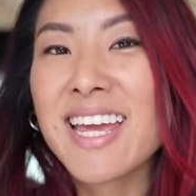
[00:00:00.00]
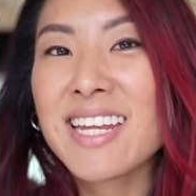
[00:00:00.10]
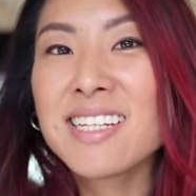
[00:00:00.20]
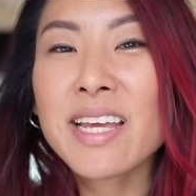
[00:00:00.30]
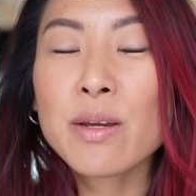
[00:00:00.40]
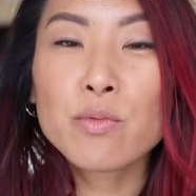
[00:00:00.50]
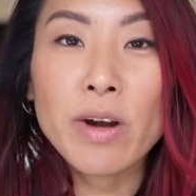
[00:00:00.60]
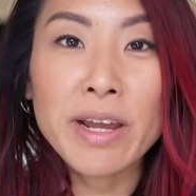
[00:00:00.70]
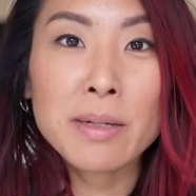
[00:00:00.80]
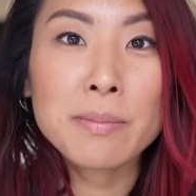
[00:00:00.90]
It is a
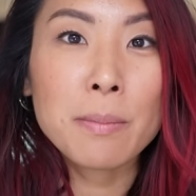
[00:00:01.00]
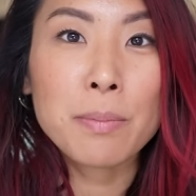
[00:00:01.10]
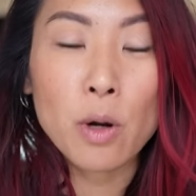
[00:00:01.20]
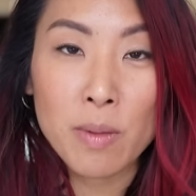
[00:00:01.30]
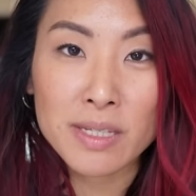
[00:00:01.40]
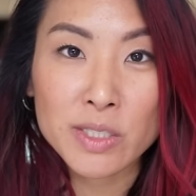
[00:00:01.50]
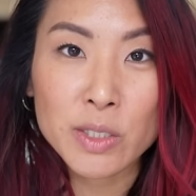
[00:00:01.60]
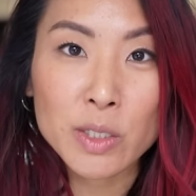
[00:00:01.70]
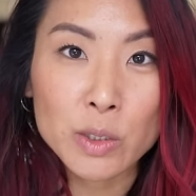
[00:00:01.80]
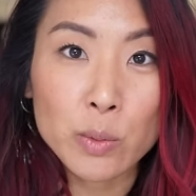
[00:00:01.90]
Ram
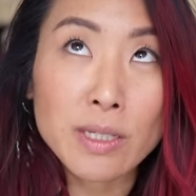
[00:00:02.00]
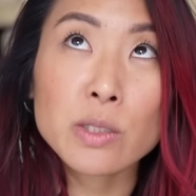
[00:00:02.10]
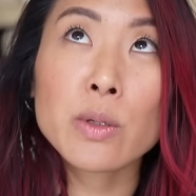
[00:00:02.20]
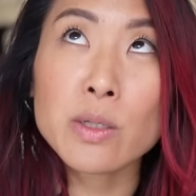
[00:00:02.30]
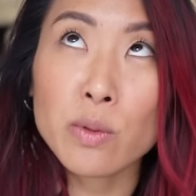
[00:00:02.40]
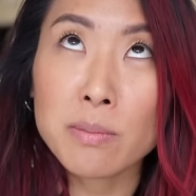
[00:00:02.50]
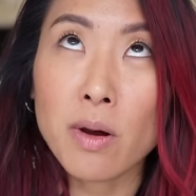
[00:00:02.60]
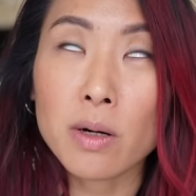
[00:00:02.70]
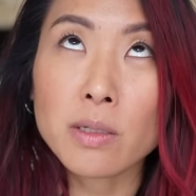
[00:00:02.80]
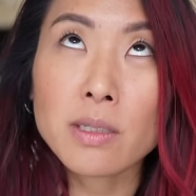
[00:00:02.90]
Promaster 2021
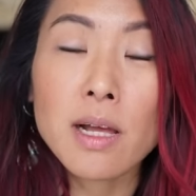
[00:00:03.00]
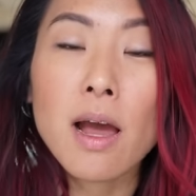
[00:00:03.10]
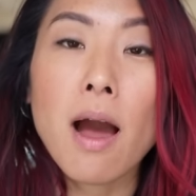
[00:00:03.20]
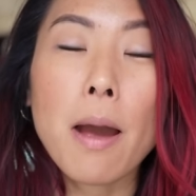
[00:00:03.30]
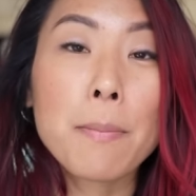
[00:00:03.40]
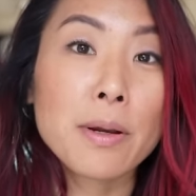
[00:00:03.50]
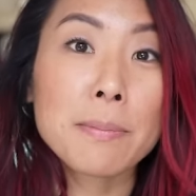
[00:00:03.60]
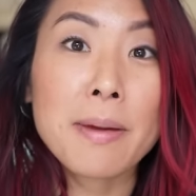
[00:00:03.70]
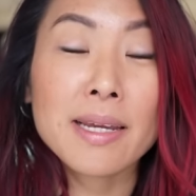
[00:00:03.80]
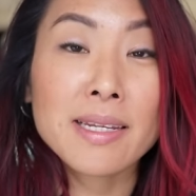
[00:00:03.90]
model. I bought
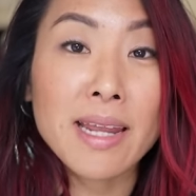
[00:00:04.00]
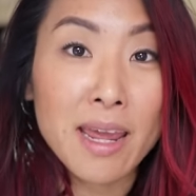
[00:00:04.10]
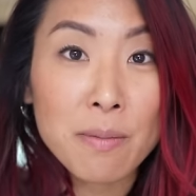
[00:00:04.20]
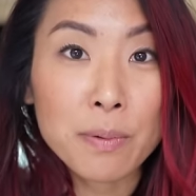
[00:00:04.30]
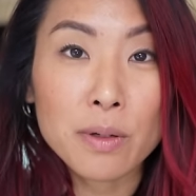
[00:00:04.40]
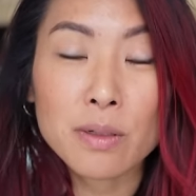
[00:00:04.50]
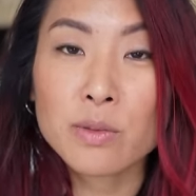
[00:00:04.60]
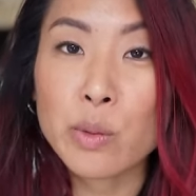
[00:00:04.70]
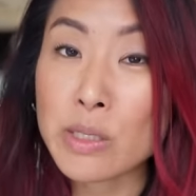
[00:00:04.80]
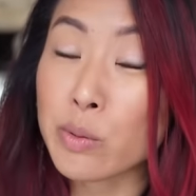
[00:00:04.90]
it back in April of
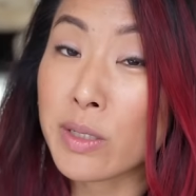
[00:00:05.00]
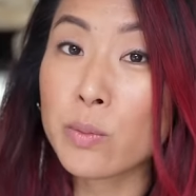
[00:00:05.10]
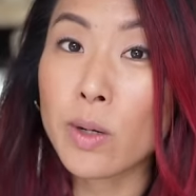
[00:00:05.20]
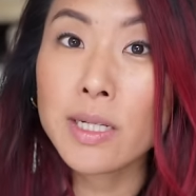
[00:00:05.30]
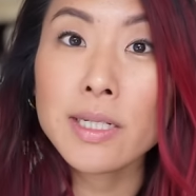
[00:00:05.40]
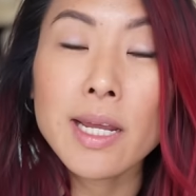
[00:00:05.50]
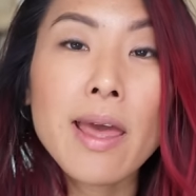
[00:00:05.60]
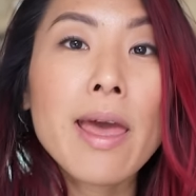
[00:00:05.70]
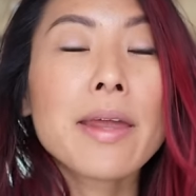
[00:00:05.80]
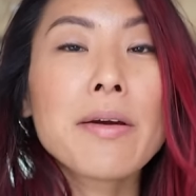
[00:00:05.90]
2021
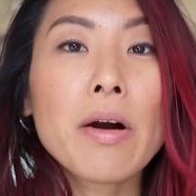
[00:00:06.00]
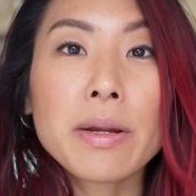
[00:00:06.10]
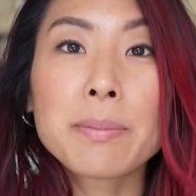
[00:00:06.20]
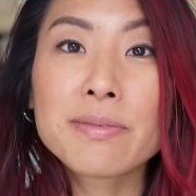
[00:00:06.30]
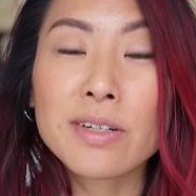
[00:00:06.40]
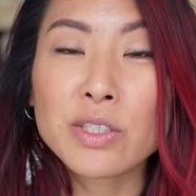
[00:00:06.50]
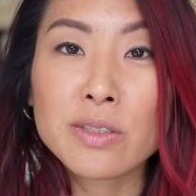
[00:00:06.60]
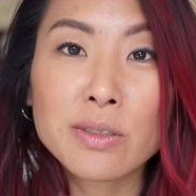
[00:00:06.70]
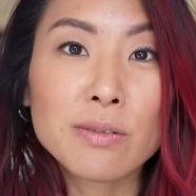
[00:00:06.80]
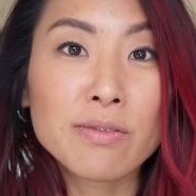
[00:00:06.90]
and got a
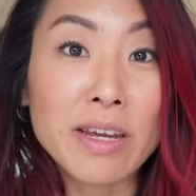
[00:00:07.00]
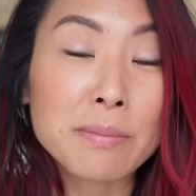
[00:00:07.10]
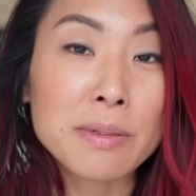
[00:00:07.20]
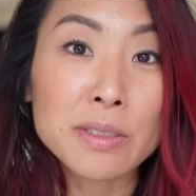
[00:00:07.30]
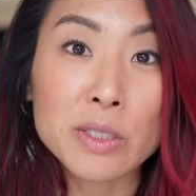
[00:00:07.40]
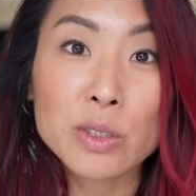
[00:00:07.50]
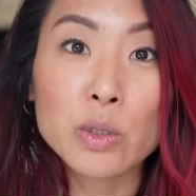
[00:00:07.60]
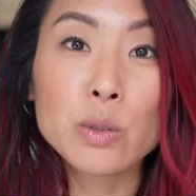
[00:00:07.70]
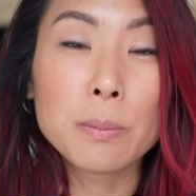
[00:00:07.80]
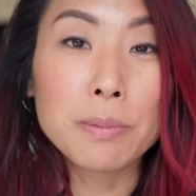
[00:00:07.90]
professional van builder
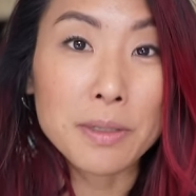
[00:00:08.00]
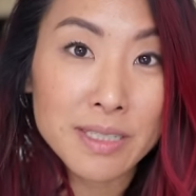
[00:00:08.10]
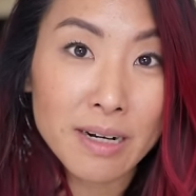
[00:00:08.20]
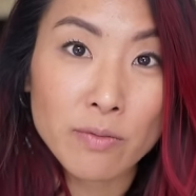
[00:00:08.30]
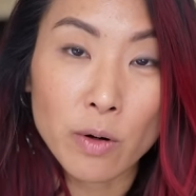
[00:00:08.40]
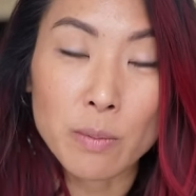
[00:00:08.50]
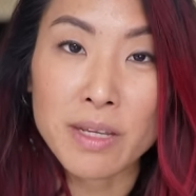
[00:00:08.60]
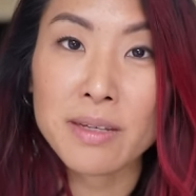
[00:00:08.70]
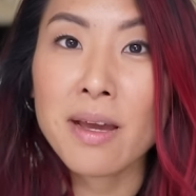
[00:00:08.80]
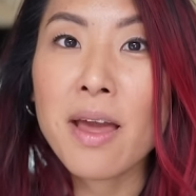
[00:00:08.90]
to build it out for
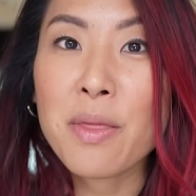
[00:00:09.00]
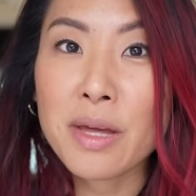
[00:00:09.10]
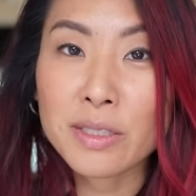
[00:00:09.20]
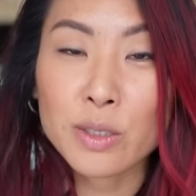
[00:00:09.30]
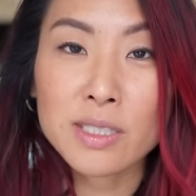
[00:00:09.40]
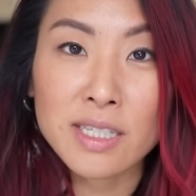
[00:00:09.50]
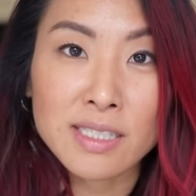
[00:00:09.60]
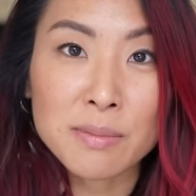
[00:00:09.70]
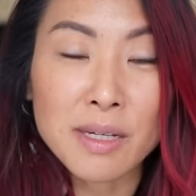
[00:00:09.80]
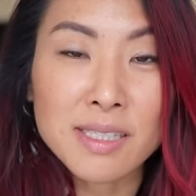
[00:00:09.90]
me. That took
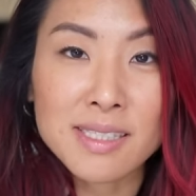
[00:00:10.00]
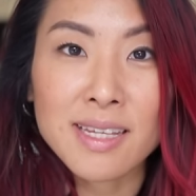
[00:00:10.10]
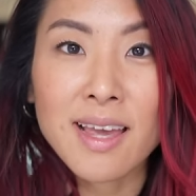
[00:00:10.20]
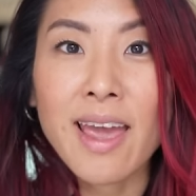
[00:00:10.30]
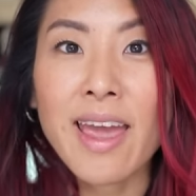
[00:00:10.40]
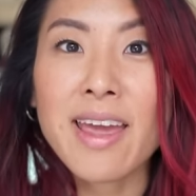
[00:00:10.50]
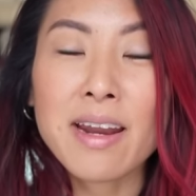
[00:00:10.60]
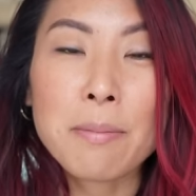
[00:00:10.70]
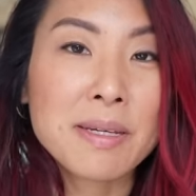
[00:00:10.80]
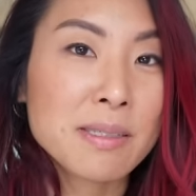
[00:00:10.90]
6 months. And
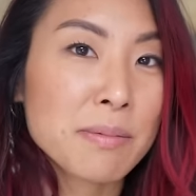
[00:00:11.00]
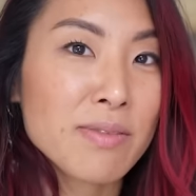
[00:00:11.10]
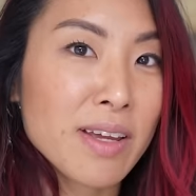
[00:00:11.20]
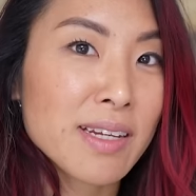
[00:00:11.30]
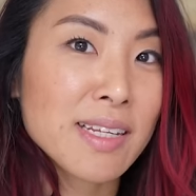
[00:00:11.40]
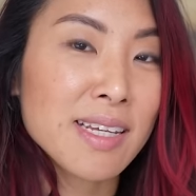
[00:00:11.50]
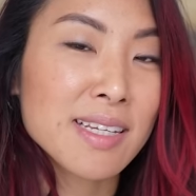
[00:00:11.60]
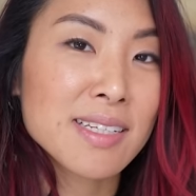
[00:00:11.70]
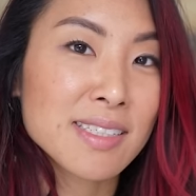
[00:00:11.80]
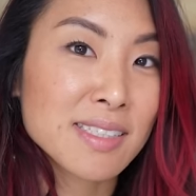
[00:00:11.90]
I picked up the van
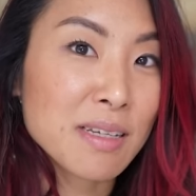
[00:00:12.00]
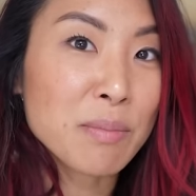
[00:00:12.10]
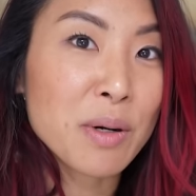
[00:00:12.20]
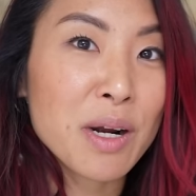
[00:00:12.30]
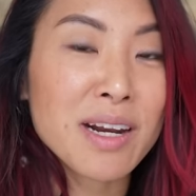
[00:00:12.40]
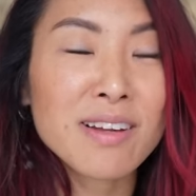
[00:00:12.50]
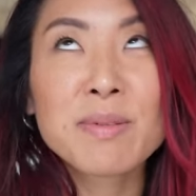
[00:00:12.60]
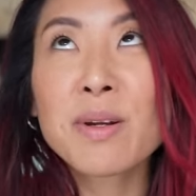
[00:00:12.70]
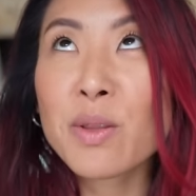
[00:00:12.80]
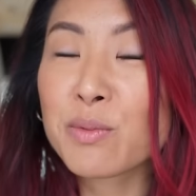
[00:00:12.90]
in December and I've
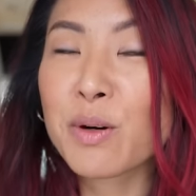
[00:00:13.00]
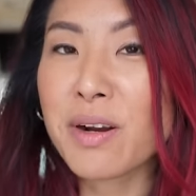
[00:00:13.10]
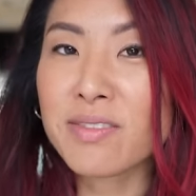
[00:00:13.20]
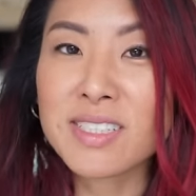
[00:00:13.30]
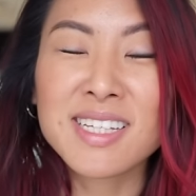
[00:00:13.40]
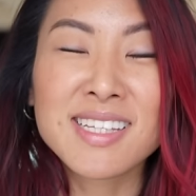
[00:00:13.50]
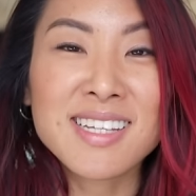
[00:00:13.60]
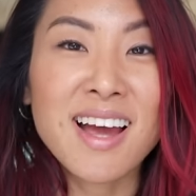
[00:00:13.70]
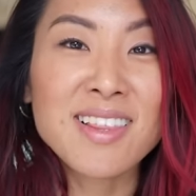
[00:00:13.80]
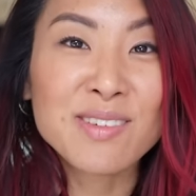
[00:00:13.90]
been on the road ever since.
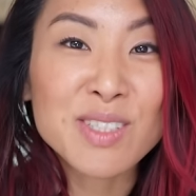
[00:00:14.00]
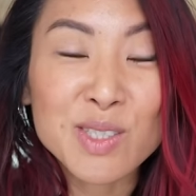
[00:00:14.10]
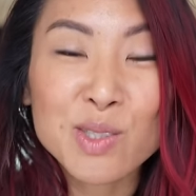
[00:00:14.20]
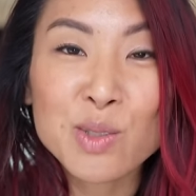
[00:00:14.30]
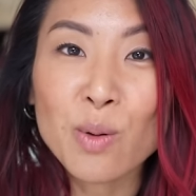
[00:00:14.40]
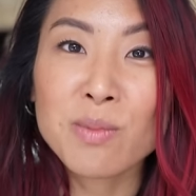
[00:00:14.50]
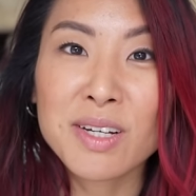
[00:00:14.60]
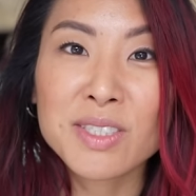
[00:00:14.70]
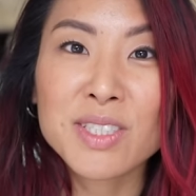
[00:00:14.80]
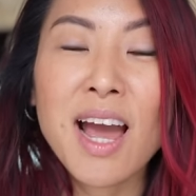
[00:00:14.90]
I love it so
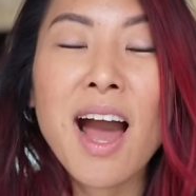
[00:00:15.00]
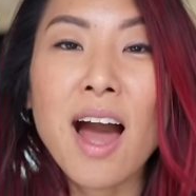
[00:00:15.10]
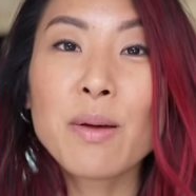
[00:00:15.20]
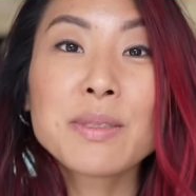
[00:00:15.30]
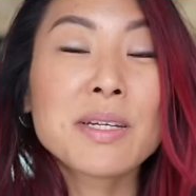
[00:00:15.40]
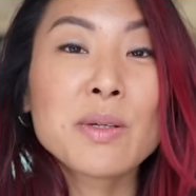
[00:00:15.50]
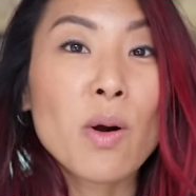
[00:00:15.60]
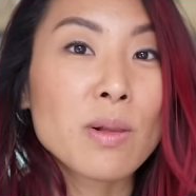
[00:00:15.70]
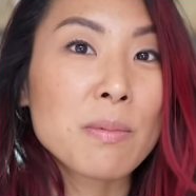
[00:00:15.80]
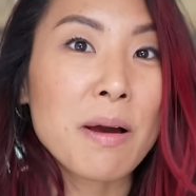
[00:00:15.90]
much. I will tell you
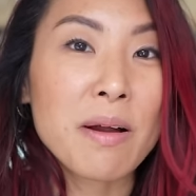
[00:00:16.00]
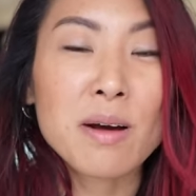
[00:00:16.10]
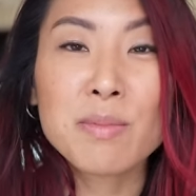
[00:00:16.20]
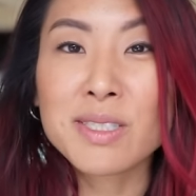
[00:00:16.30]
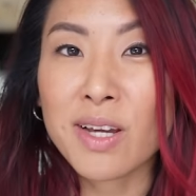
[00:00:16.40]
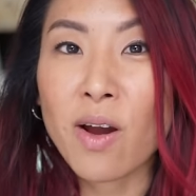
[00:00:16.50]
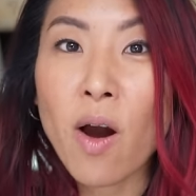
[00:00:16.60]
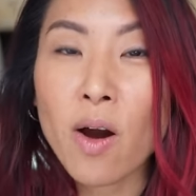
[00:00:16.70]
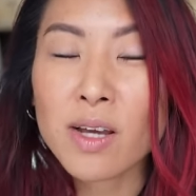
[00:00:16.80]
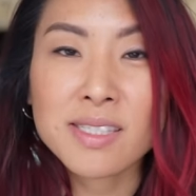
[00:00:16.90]
all about how much it
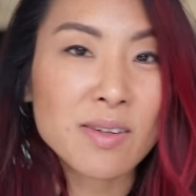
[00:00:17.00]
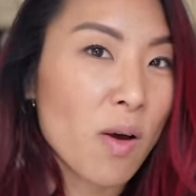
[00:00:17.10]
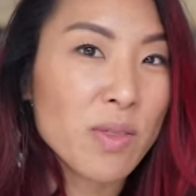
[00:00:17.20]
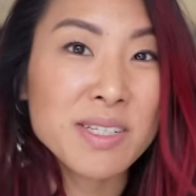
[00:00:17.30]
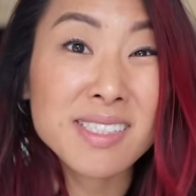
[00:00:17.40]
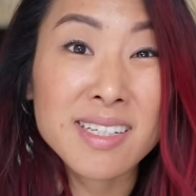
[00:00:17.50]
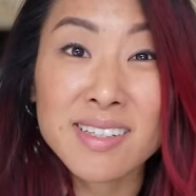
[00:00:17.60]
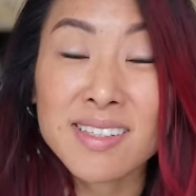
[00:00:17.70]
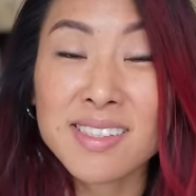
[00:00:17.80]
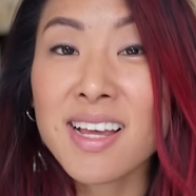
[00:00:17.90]
cost, all the
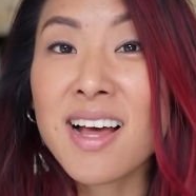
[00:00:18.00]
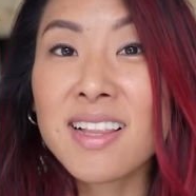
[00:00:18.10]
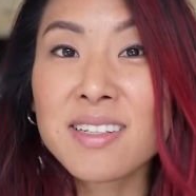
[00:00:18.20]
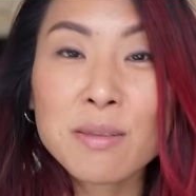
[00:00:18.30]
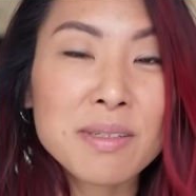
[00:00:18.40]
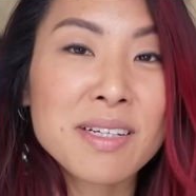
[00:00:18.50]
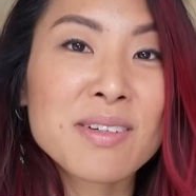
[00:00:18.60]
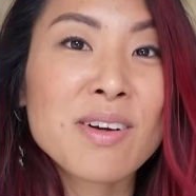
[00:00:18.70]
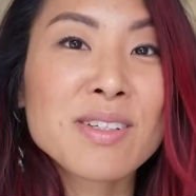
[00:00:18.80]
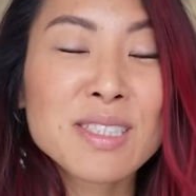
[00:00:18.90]
details, a little bit
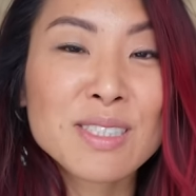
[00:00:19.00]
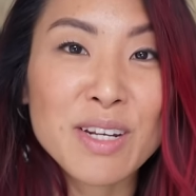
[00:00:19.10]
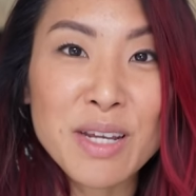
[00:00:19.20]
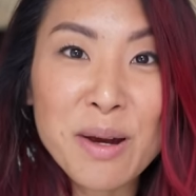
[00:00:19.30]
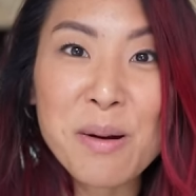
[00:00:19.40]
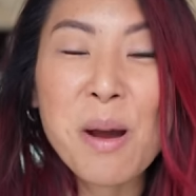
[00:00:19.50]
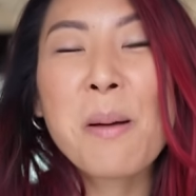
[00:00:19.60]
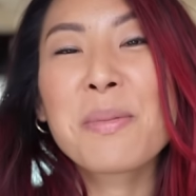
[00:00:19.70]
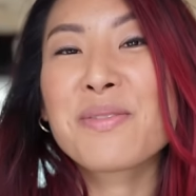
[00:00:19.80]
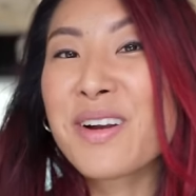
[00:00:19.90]
later on in this video.
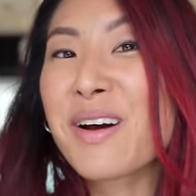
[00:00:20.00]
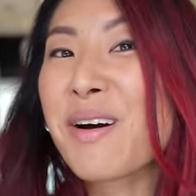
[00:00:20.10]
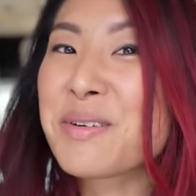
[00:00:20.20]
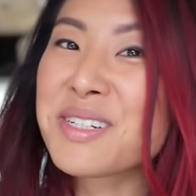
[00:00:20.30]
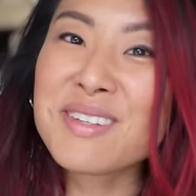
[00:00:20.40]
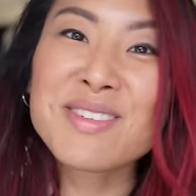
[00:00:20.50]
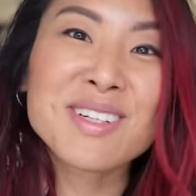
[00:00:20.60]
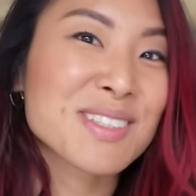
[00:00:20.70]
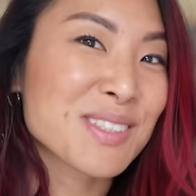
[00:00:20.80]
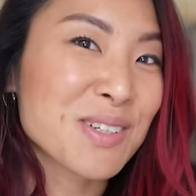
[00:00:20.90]
But for now, I want to give you a little